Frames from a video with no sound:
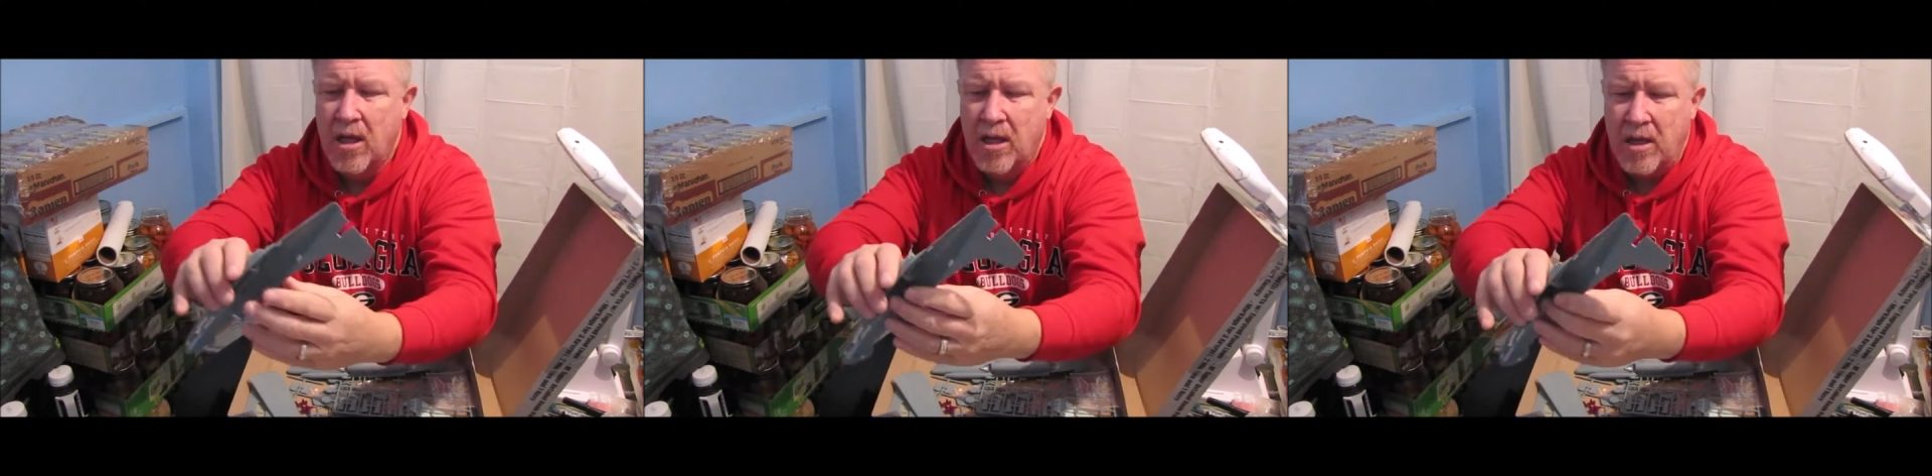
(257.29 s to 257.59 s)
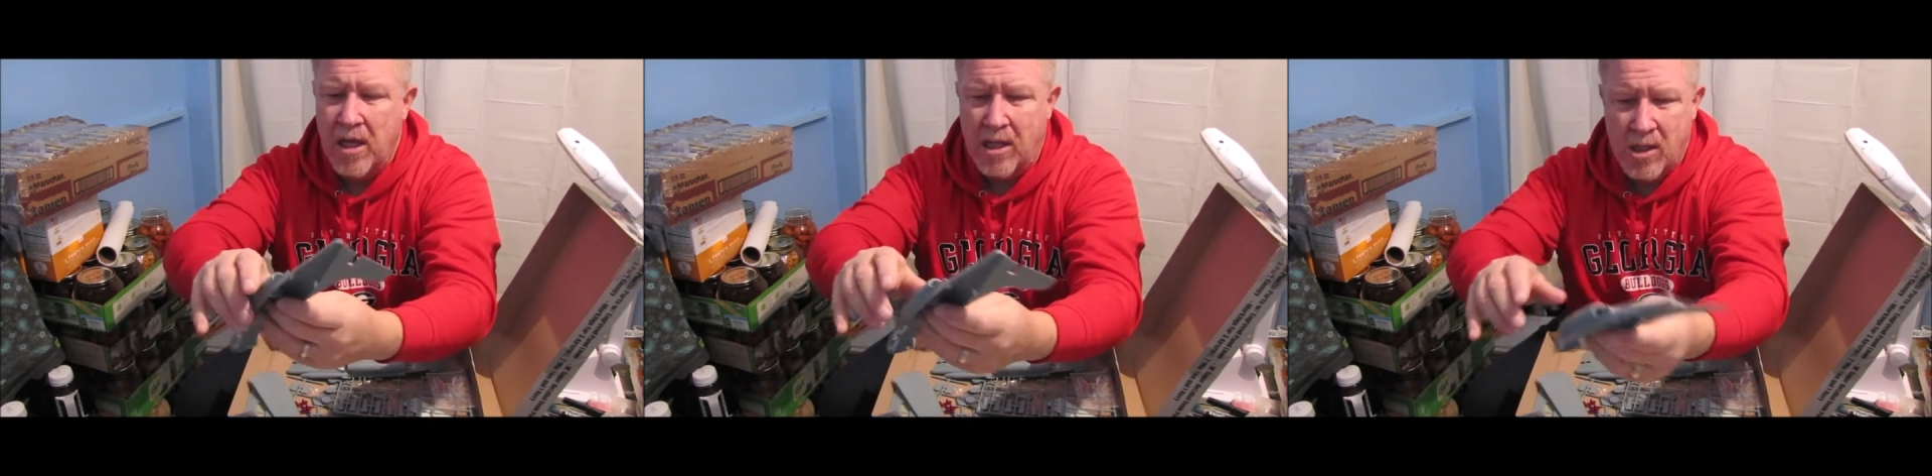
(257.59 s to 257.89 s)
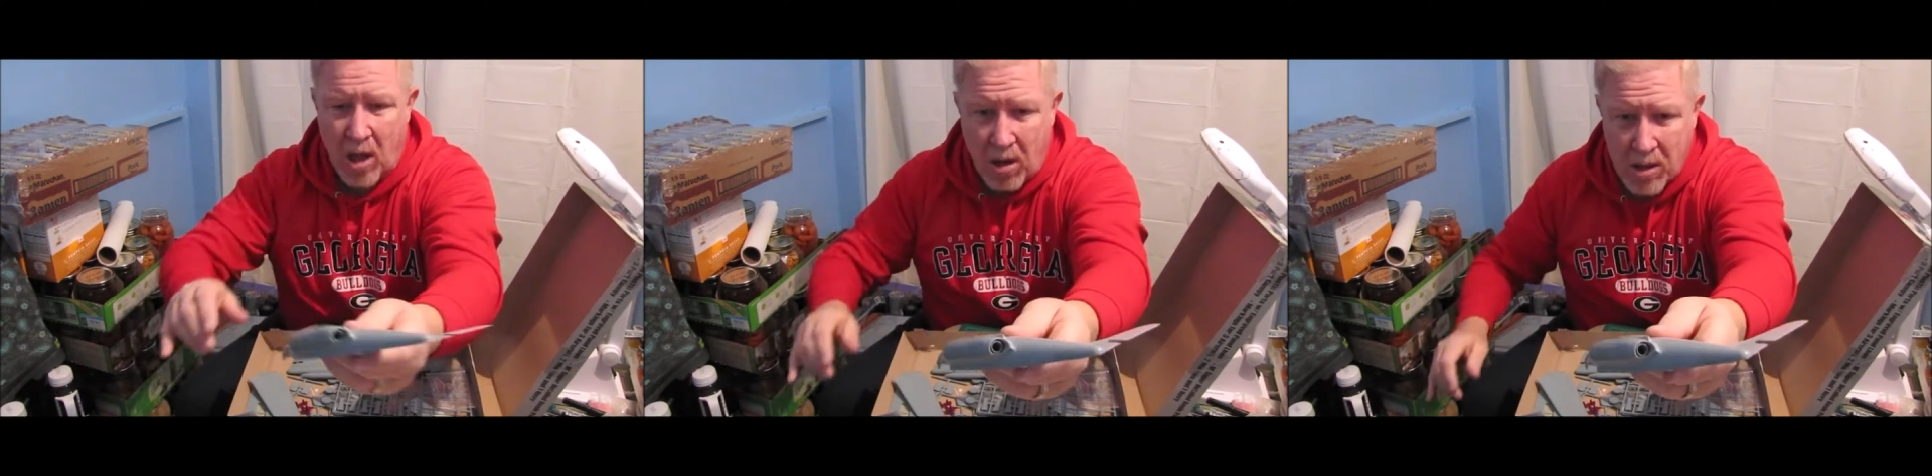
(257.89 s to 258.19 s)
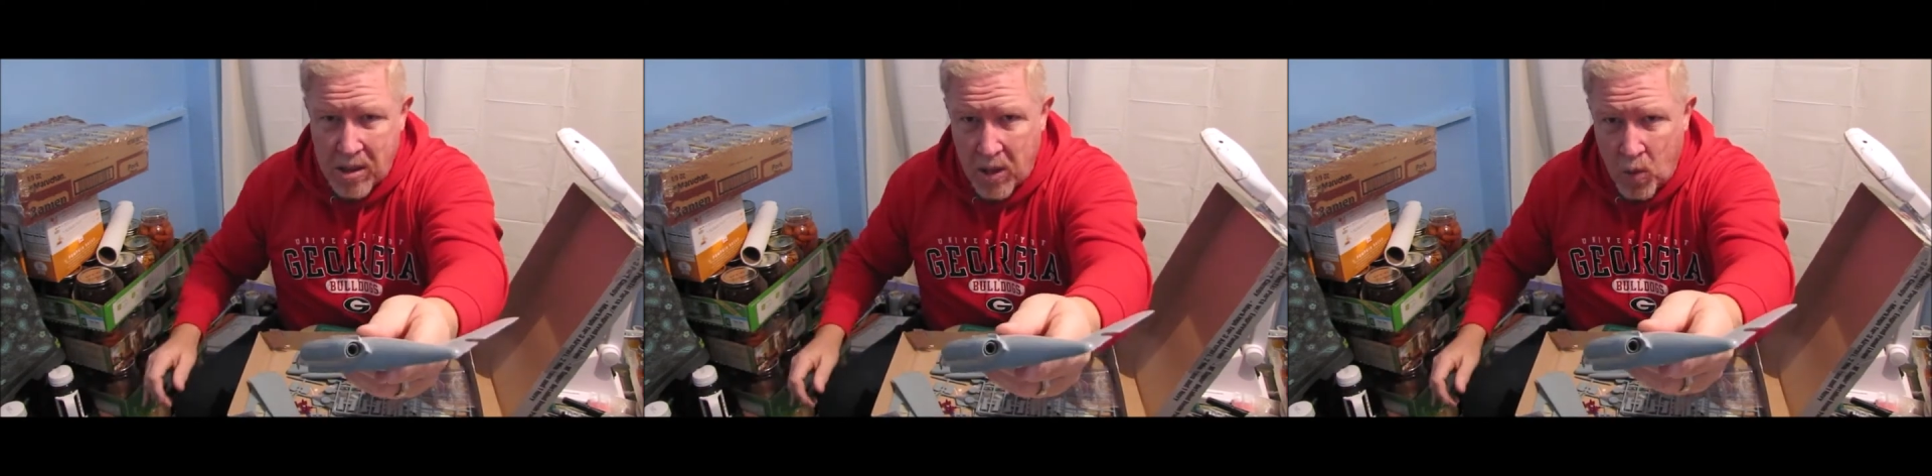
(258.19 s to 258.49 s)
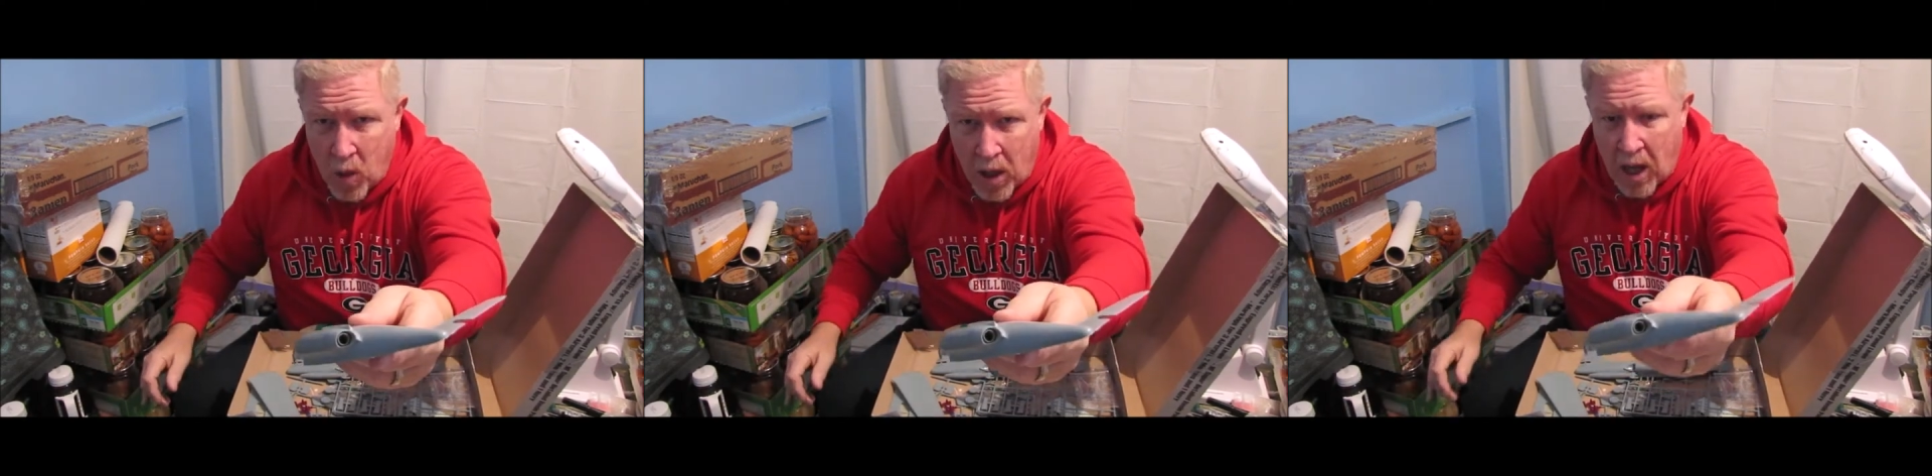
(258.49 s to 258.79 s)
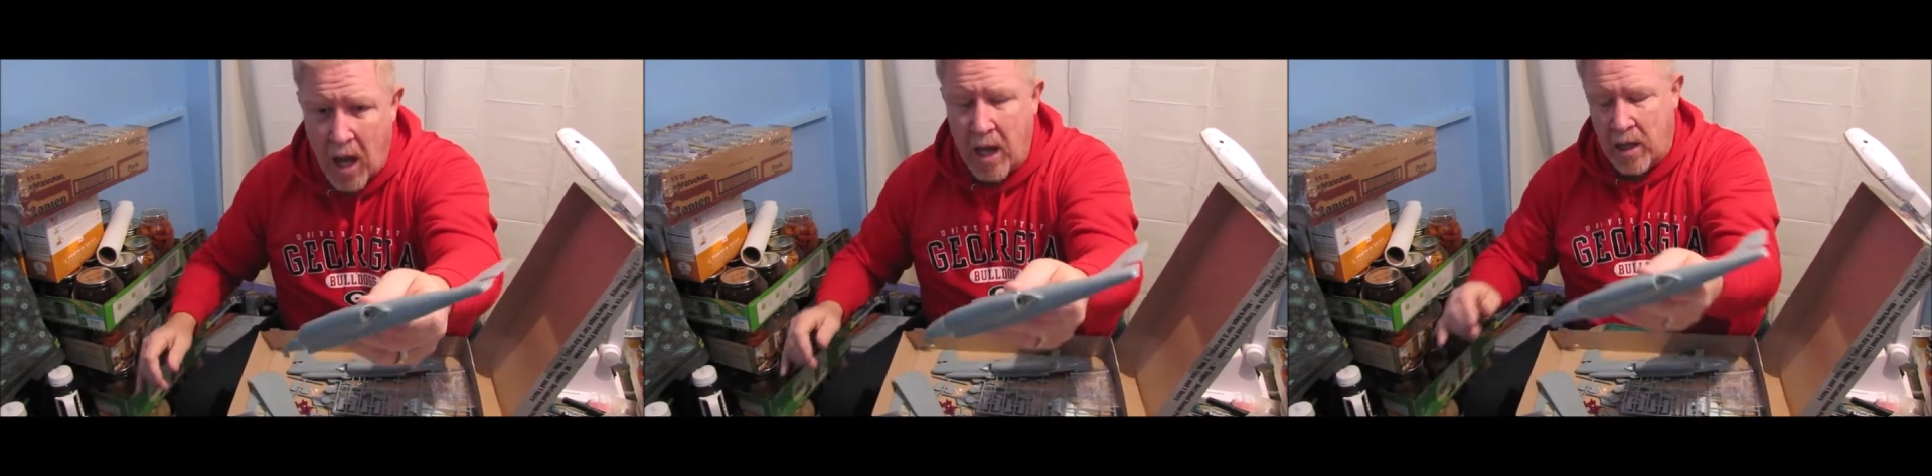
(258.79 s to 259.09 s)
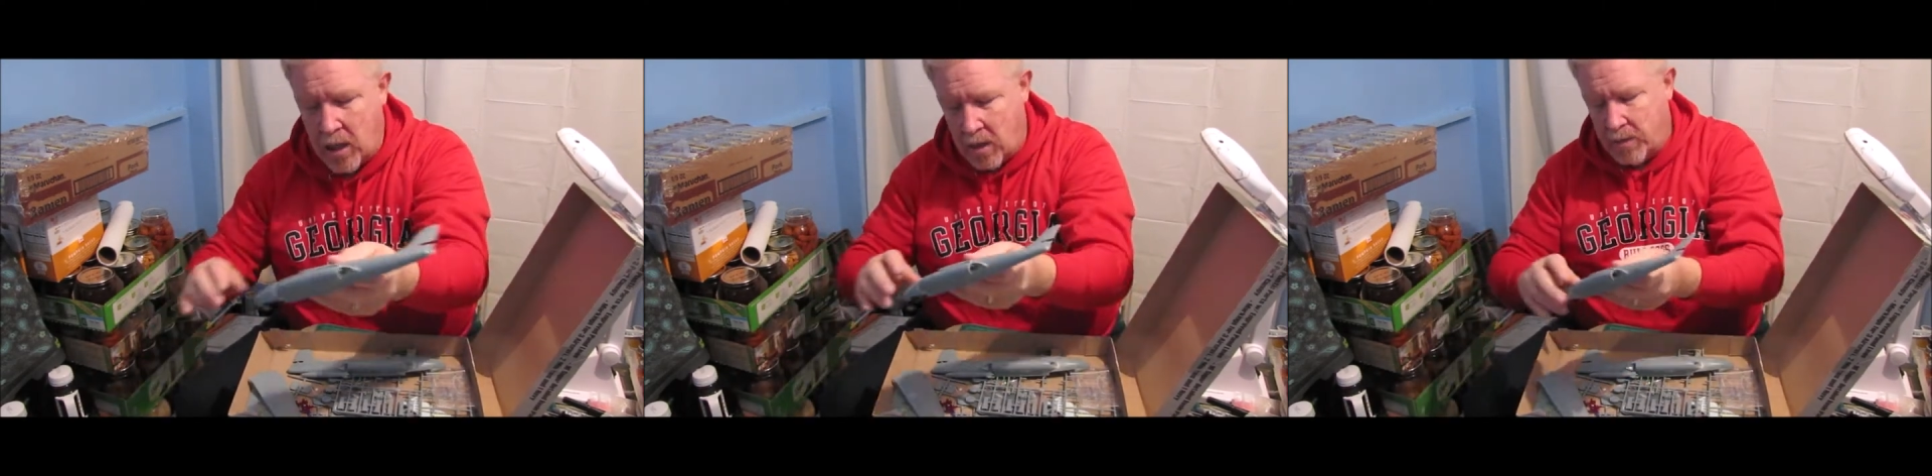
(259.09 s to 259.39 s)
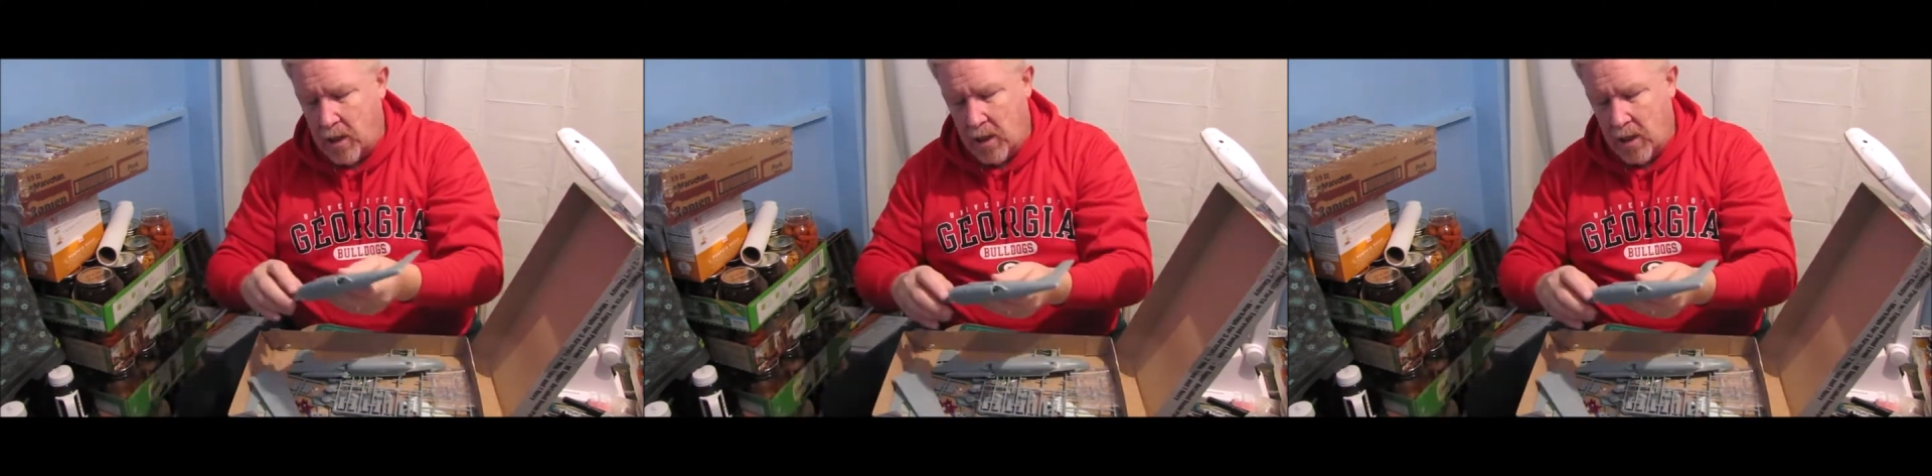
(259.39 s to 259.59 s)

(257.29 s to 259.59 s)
The exhaust didn't want to line up,